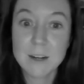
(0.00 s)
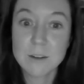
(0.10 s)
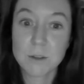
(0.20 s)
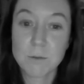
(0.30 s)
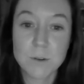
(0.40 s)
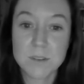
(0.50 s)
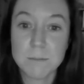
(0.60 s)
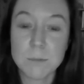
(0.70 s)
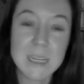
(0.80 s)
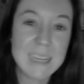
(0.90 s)
to throw some
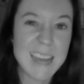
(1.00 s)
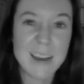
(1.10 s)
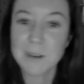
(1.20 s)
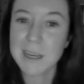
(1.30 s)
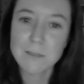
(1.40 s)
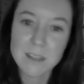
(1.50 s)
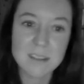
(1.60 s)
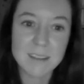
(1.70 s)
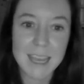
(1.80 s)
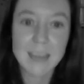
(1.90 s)
money down and give it
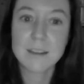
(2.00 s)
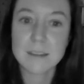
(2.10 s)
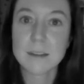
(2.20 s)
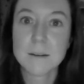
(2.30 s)
stakes?